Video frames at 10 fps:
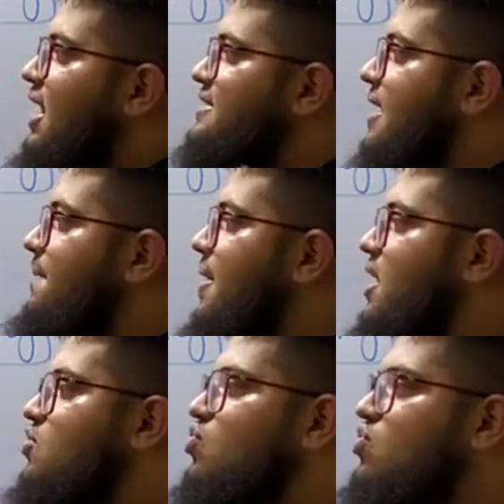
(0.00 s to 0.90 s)
as
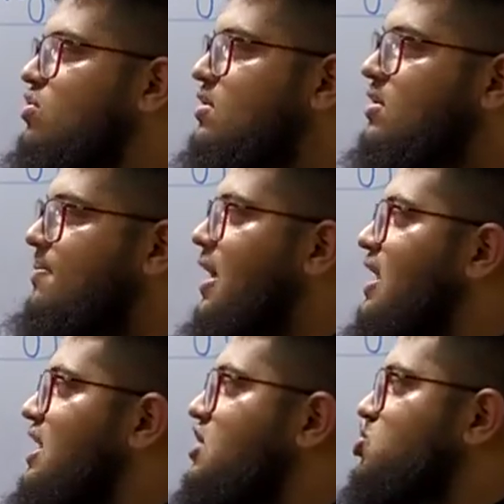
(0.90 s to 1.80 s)
compared to
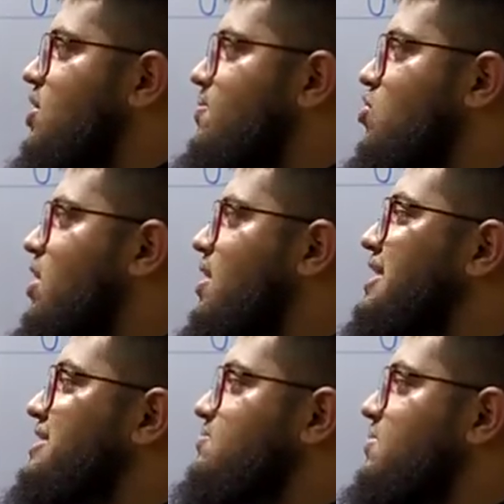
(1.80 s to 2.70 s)
magnesium, okay? It
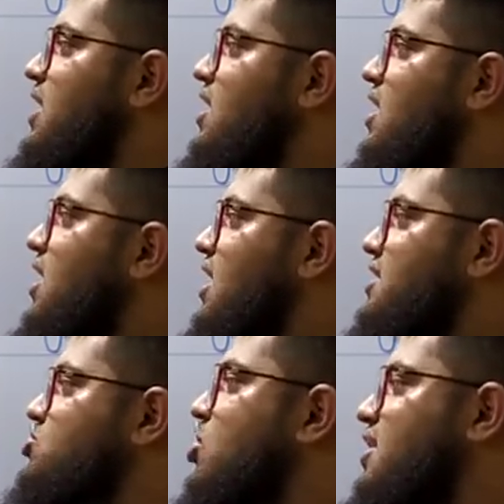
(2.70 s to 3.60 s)
is, meaning it
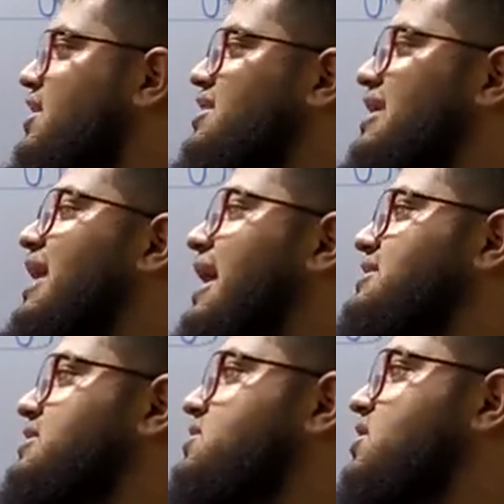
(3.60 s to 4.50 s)
is not in the
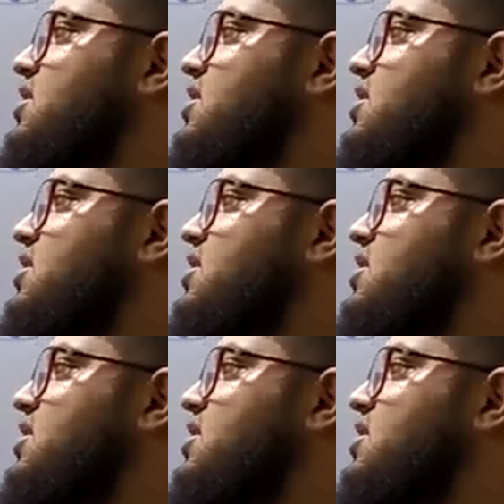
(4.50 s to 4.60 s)
3s.